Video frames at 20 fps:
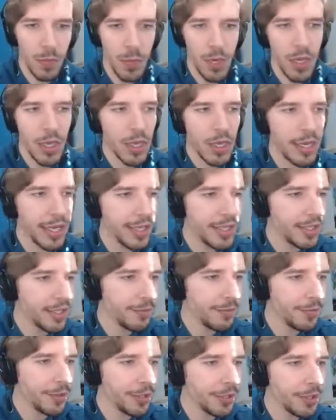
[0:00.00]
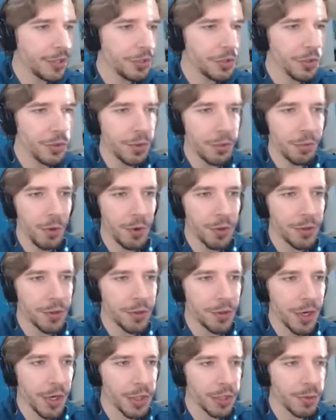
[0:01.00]
That's something they do in most
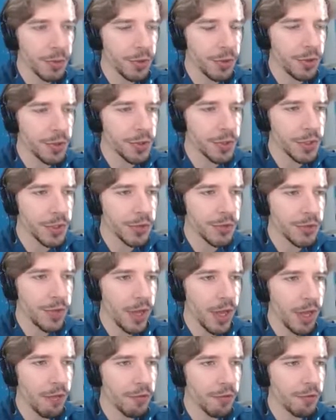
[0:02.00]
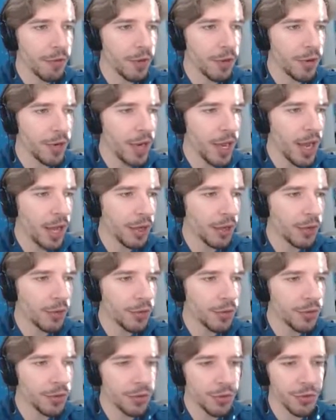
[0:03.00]
hospitals. If they have a very accurate
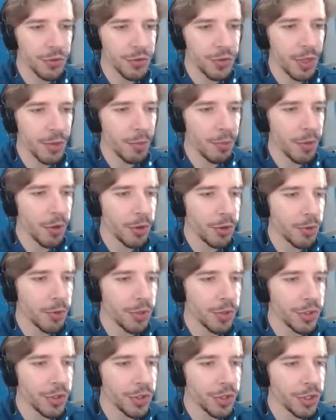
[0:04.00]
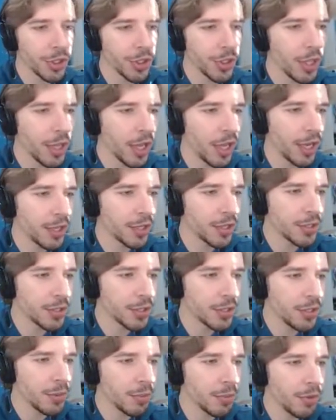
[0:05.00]
surgery, they mark which uh, leg
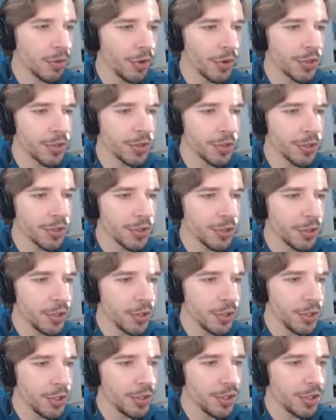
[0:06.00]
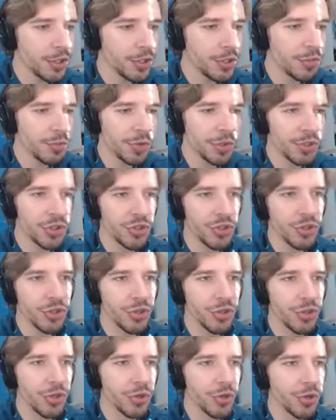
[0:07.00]
to operate on, just to be
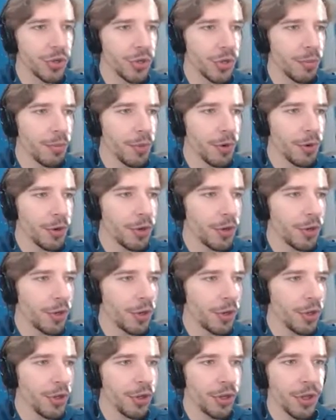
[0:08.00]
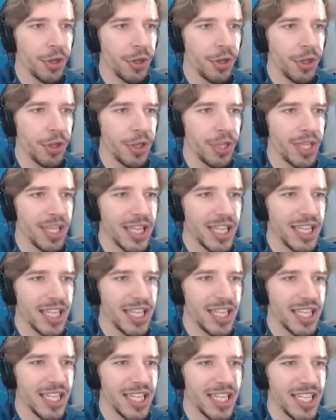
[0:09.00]
sure, or they mark... Uh, uh.
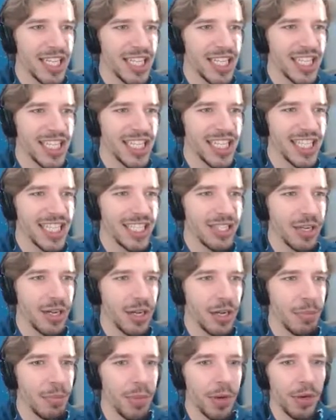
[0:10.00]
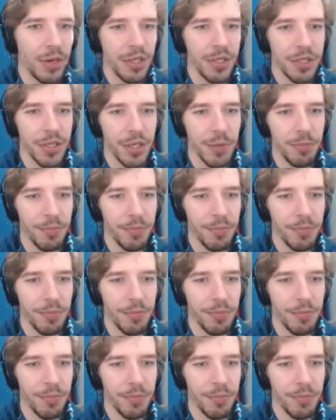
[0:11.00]
Oh, barely in time.